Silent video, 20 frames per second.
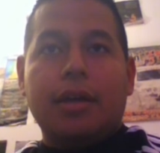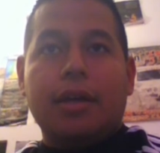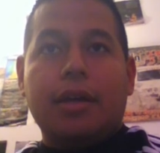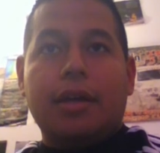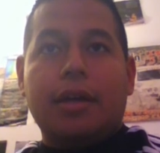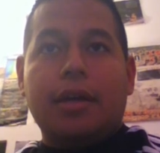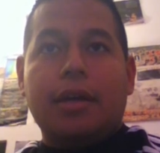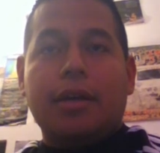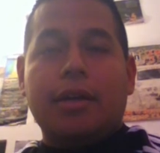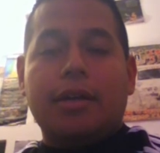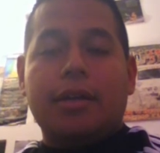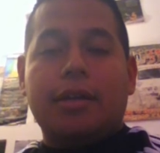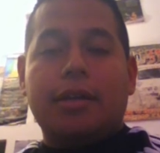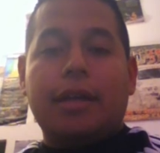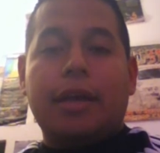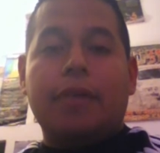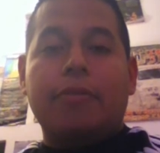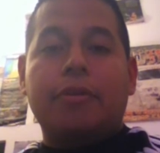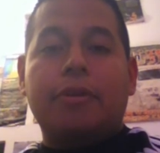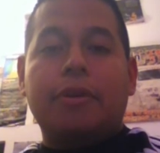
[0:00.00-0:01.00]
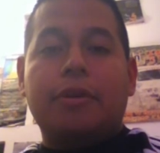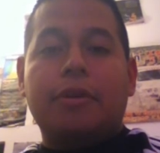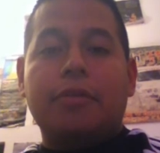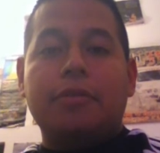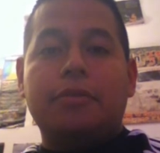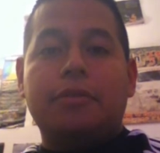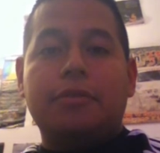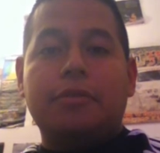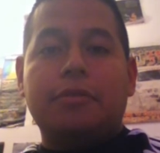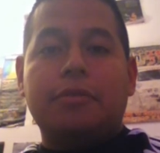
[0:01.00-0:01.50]
Uh, now we
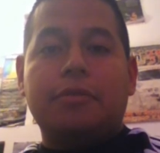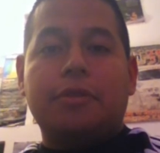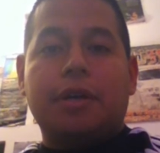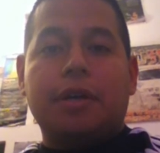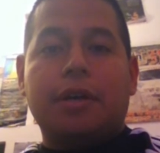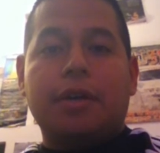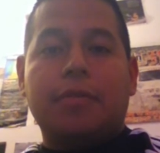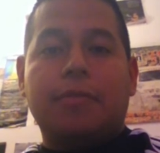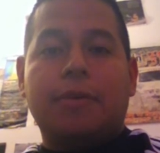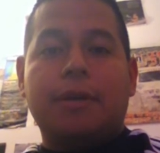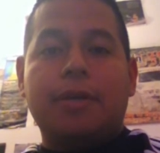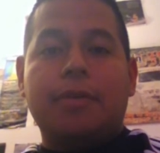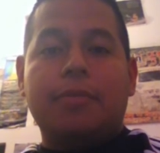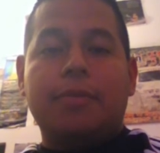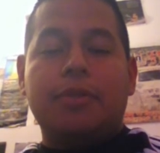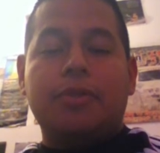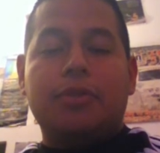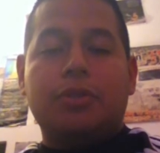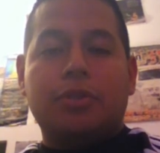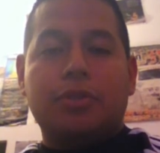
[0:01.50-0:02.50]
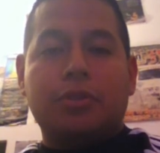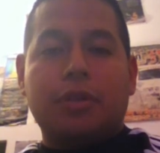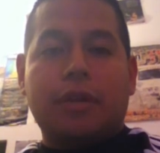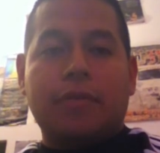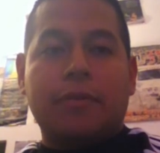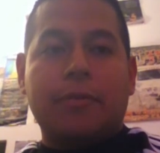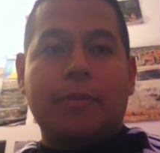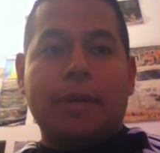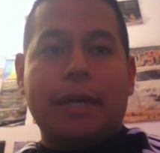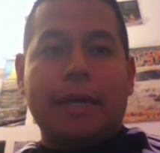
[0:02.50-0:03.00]
go to uh, one Mr.
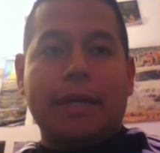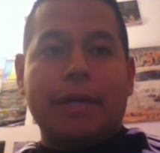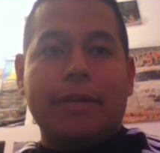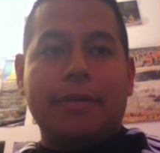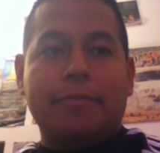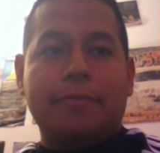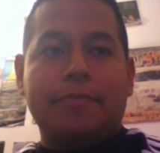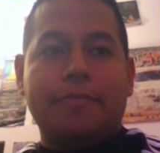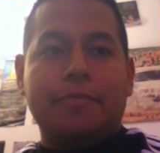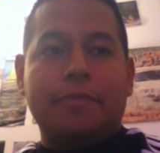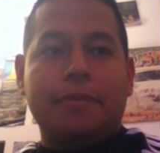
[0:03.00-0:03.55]
Trevor Bayne.